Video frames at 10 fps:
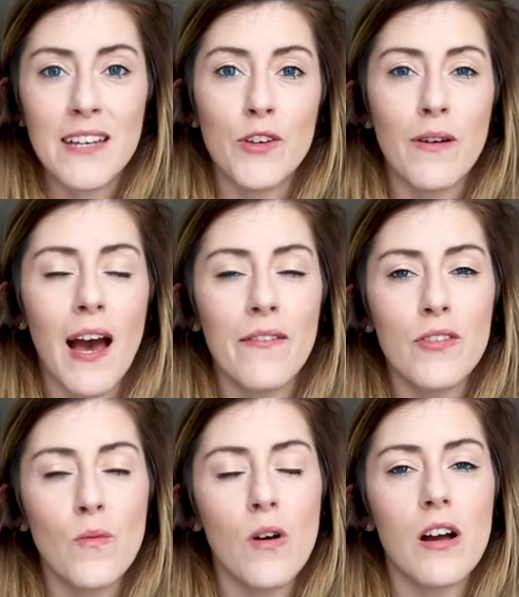If you
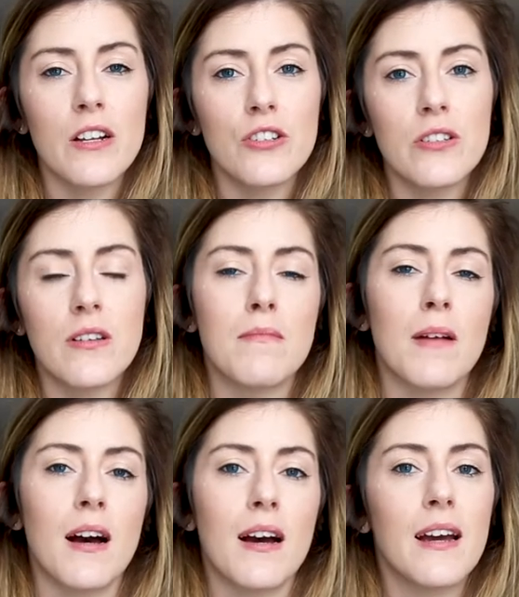haven't watched
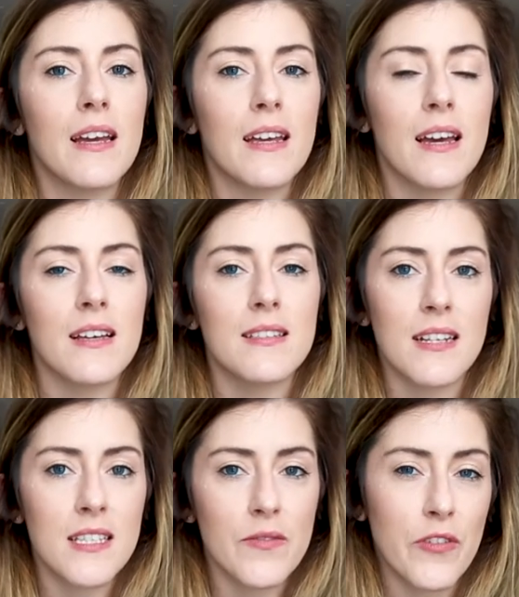my
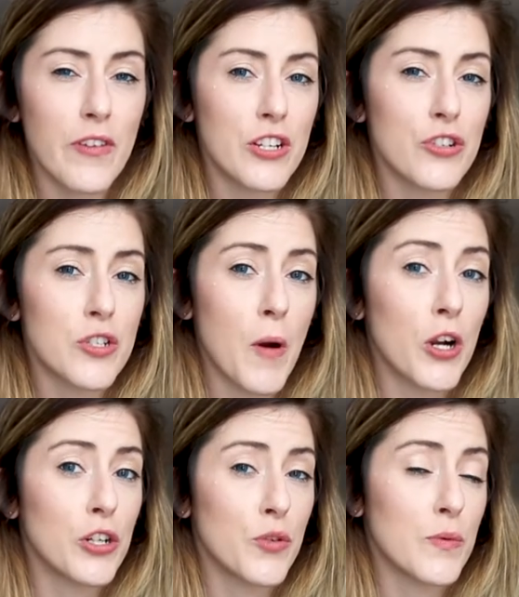Sense of Adventures
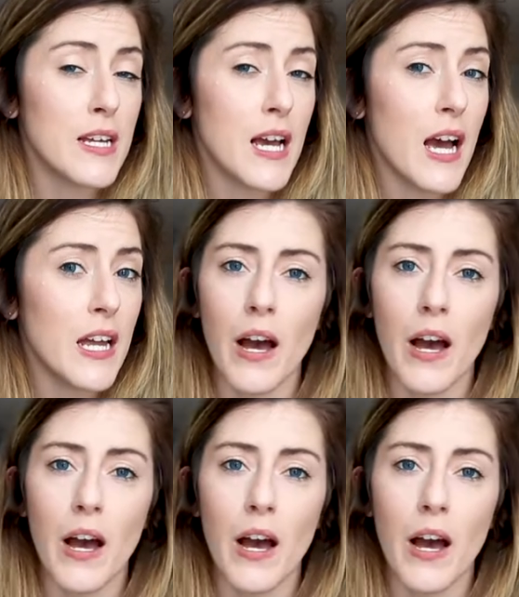Part 3 guide,